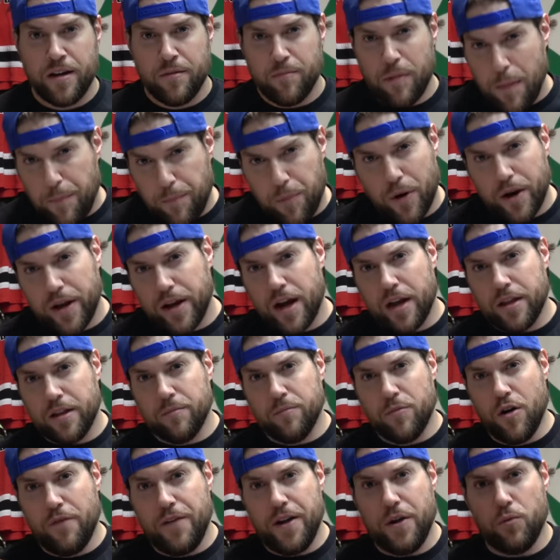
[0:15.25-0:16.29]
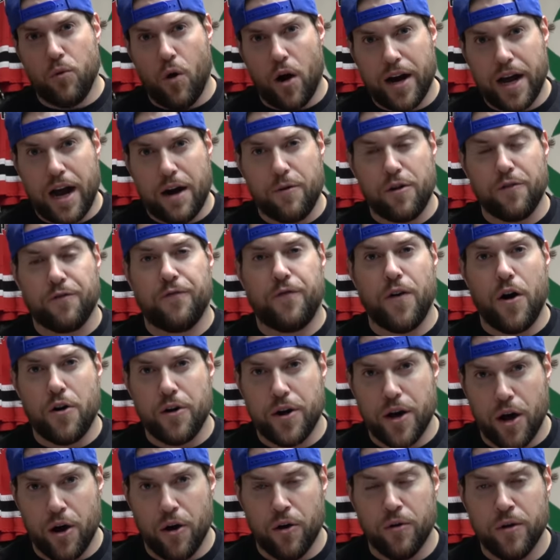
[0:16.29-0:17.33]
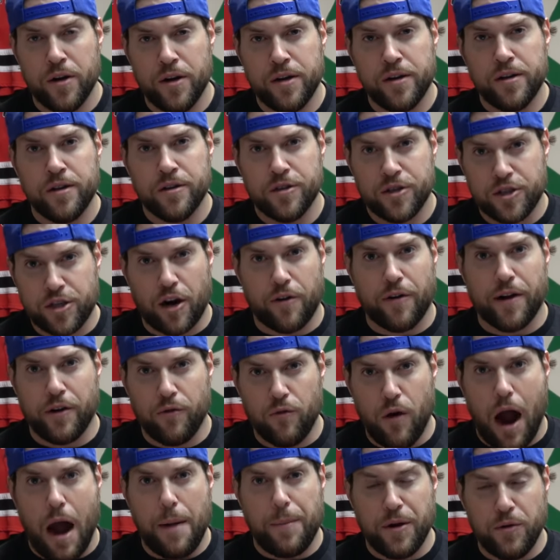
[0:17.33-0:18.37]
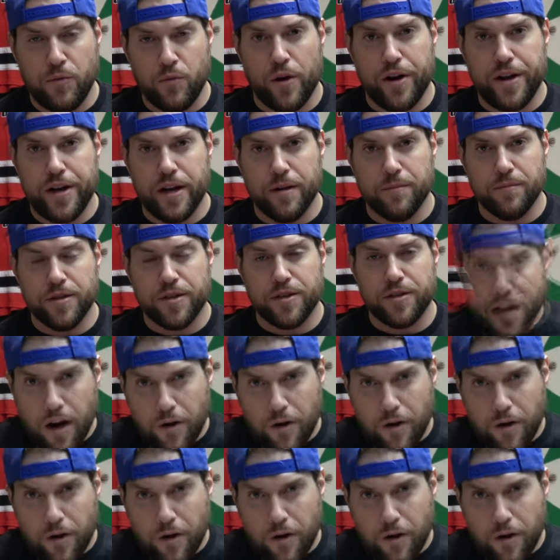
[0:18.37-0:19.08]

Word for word: by putting on the movie One Hour Photo starring Robin Williams.